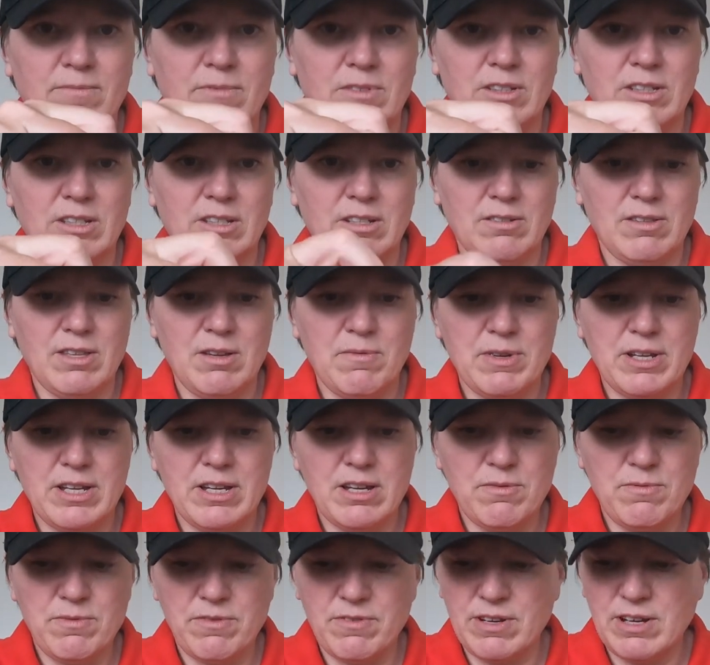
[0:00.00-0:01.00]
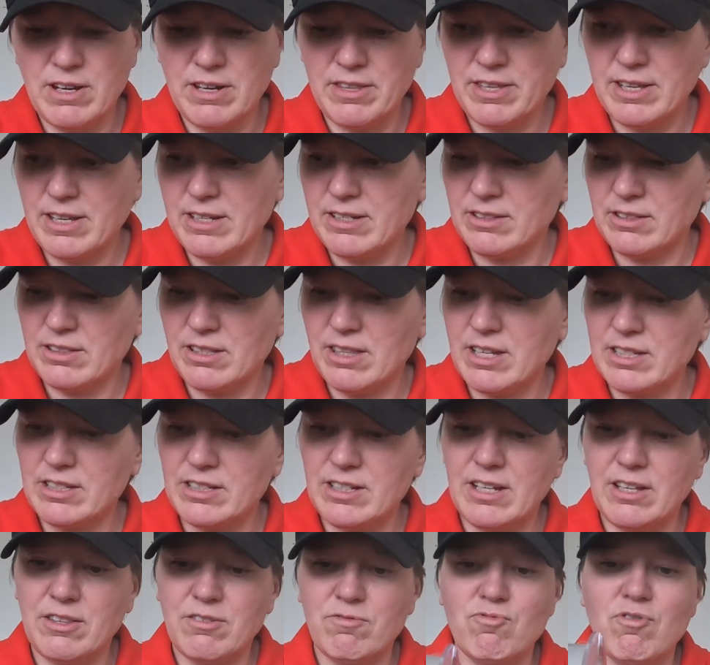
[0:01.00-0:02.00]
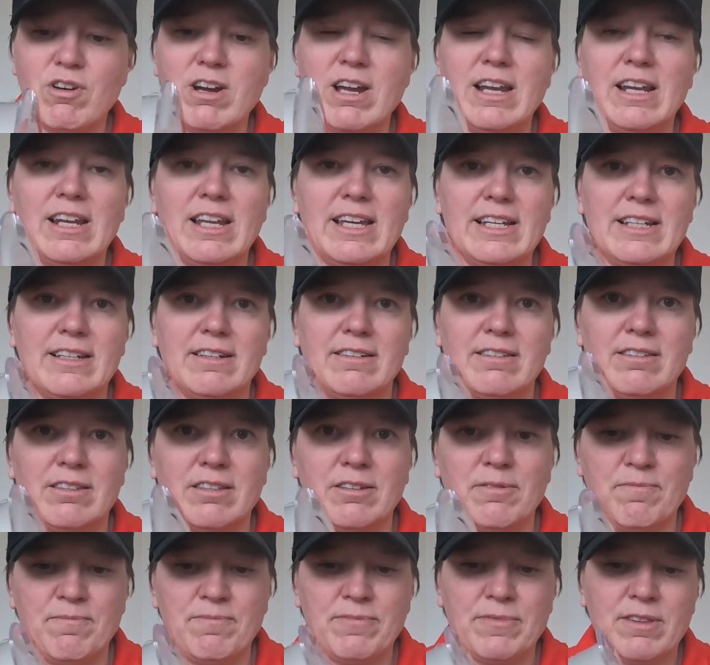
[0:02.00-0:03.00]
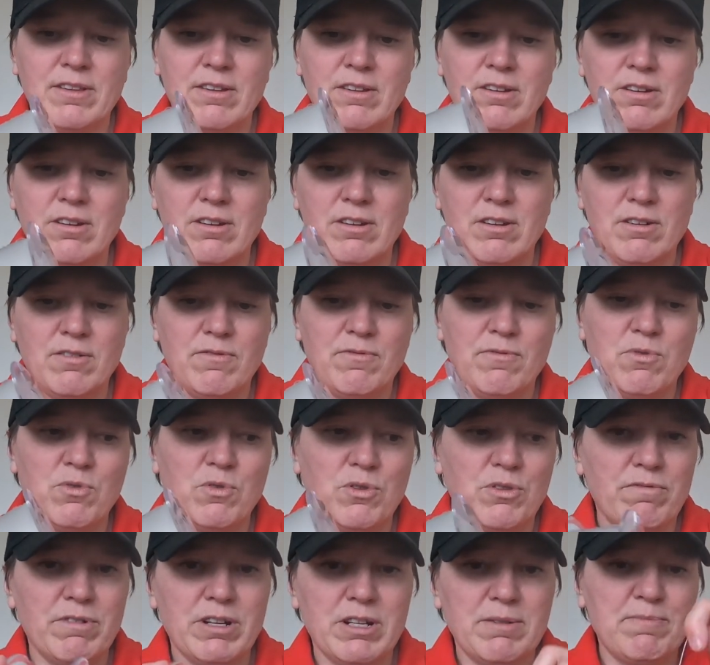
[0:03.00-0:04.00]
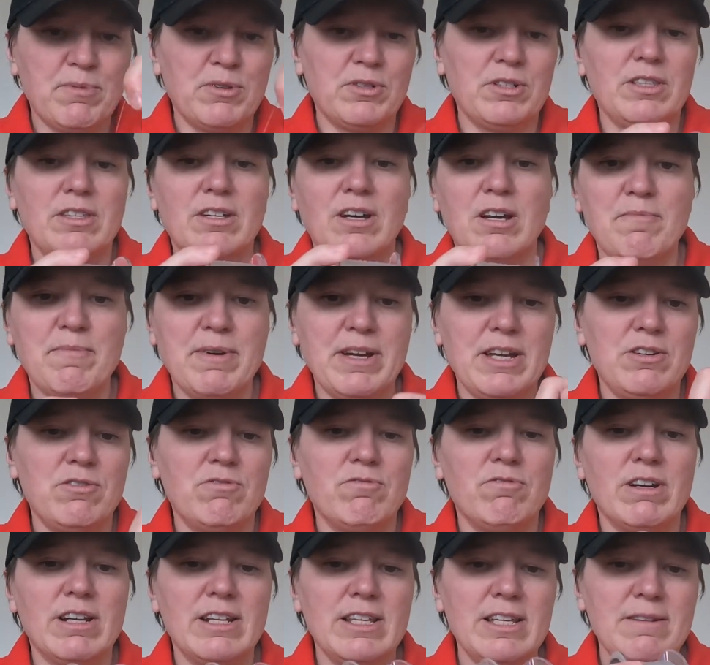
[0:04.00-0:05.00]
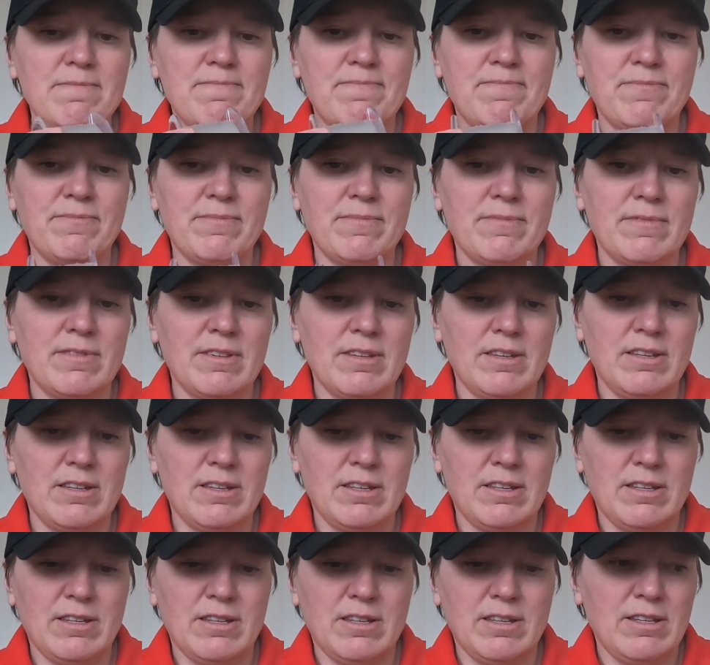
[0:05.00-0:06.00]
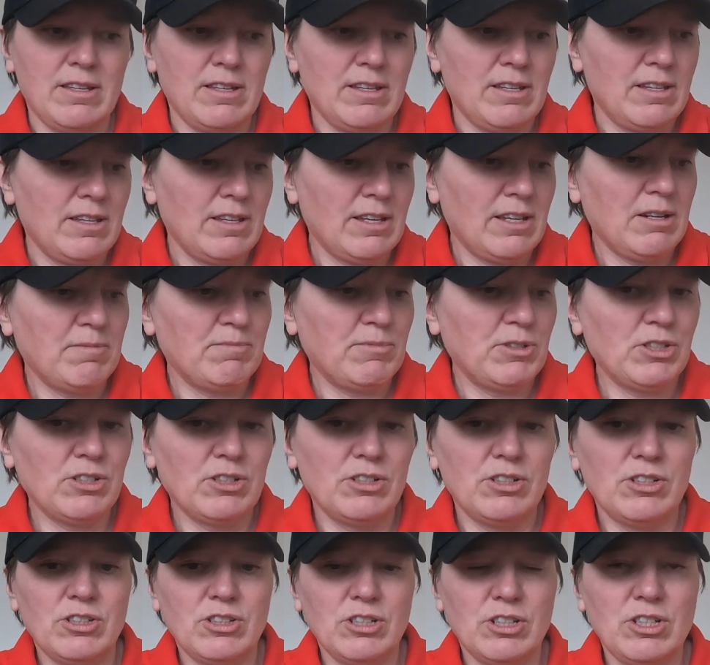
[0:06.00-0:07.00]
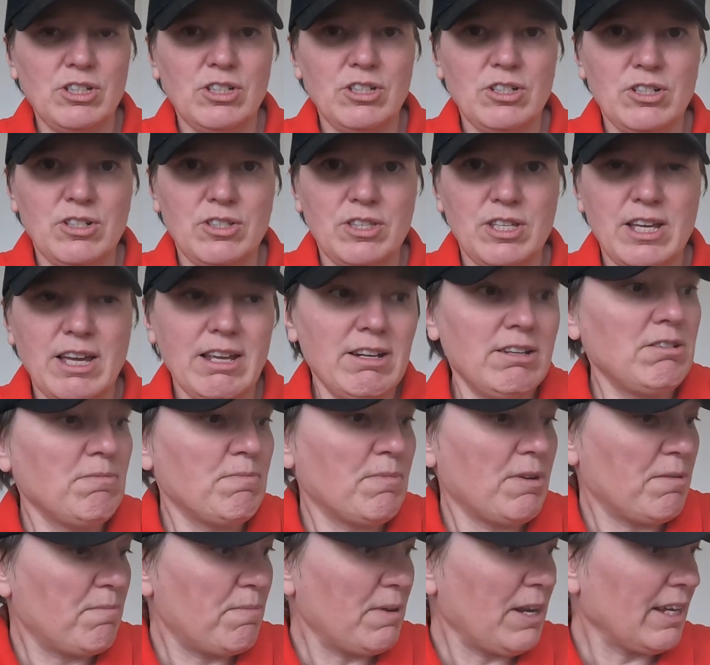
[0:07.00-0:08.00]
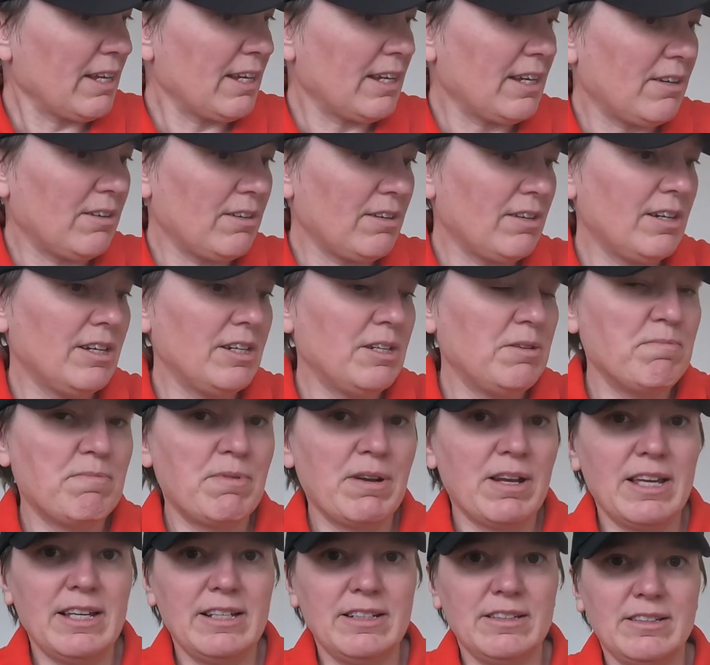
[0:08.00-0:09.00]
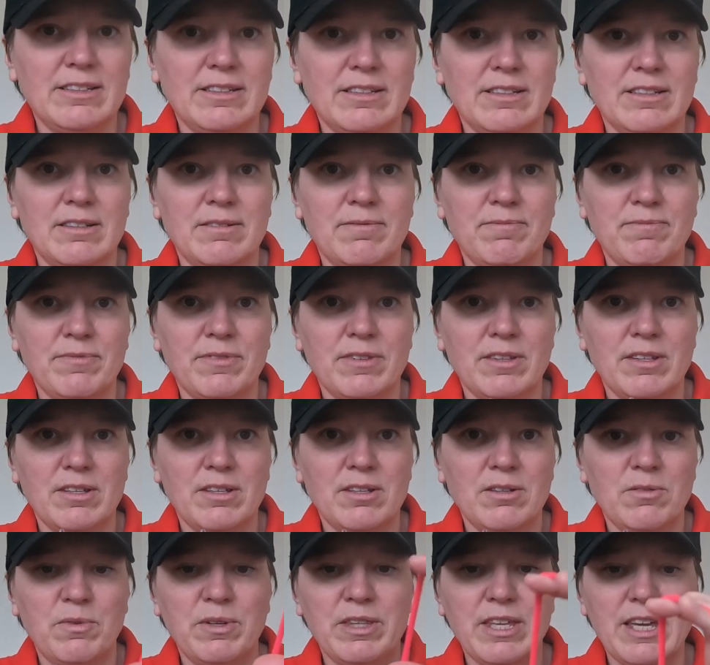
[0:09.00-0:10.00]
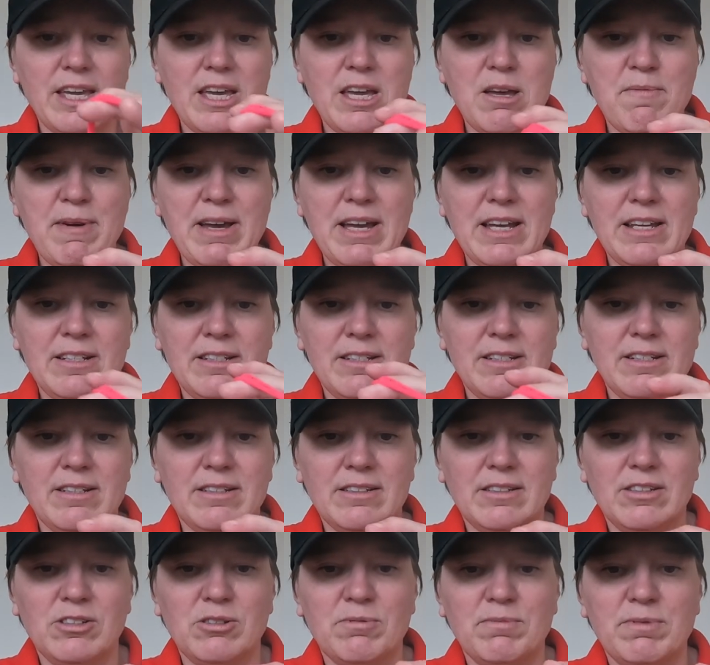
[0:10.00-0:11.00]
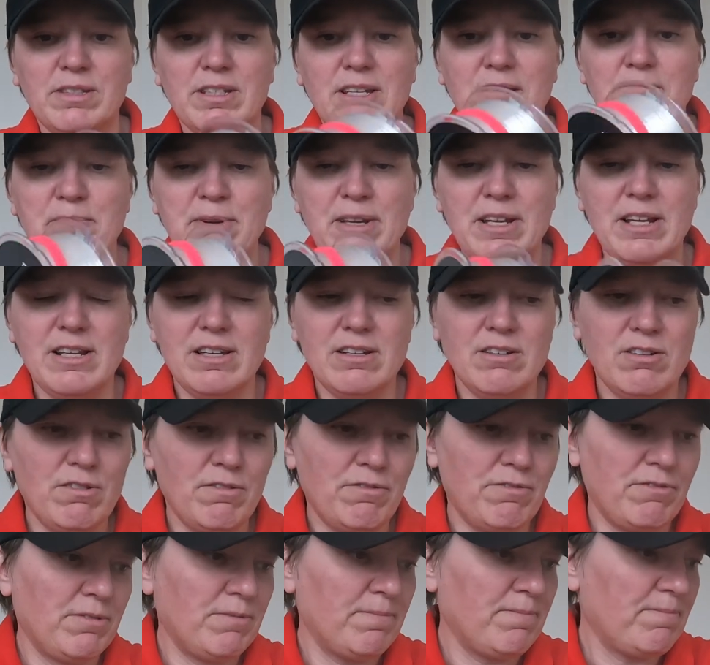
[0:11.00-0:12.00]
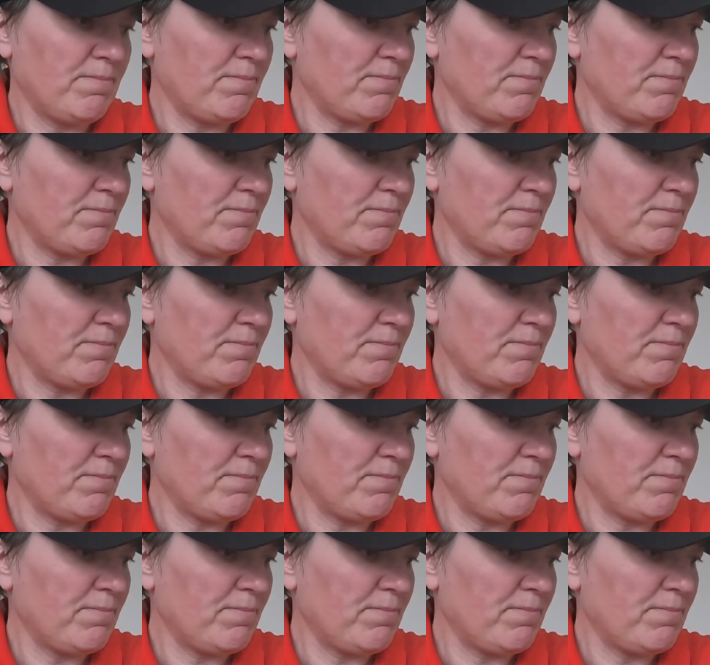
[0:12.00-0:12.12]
So there we go, we've cut that. So that's now the right length for the rig body that I made already. And I'm just secure the end of my blackout line in place with a hairband. That stops that peeling off.